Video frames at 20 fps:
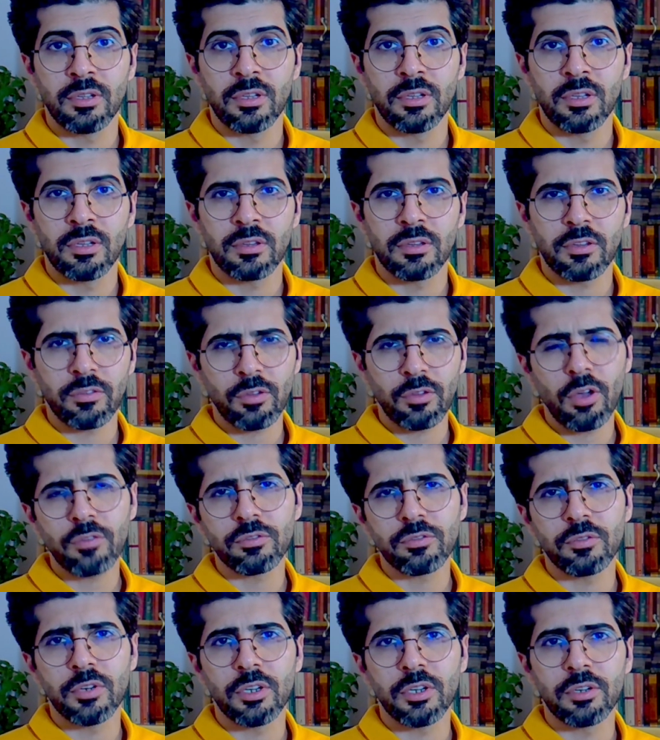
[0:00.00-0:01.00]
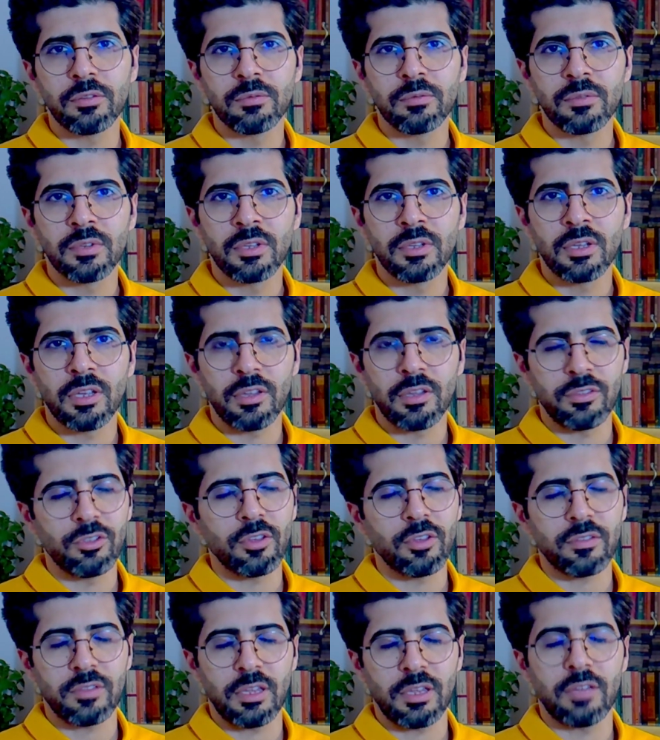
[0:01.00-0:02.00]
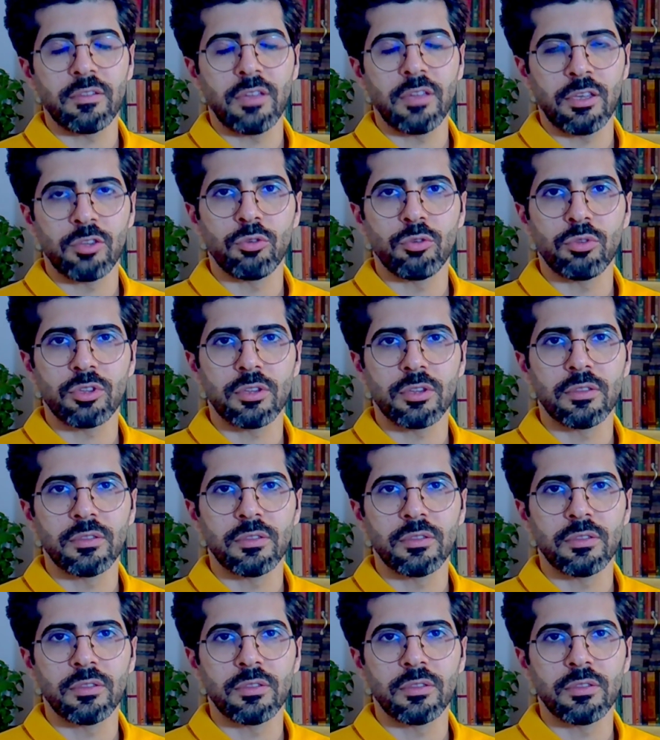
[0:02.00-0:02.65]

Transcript: The software is just execution.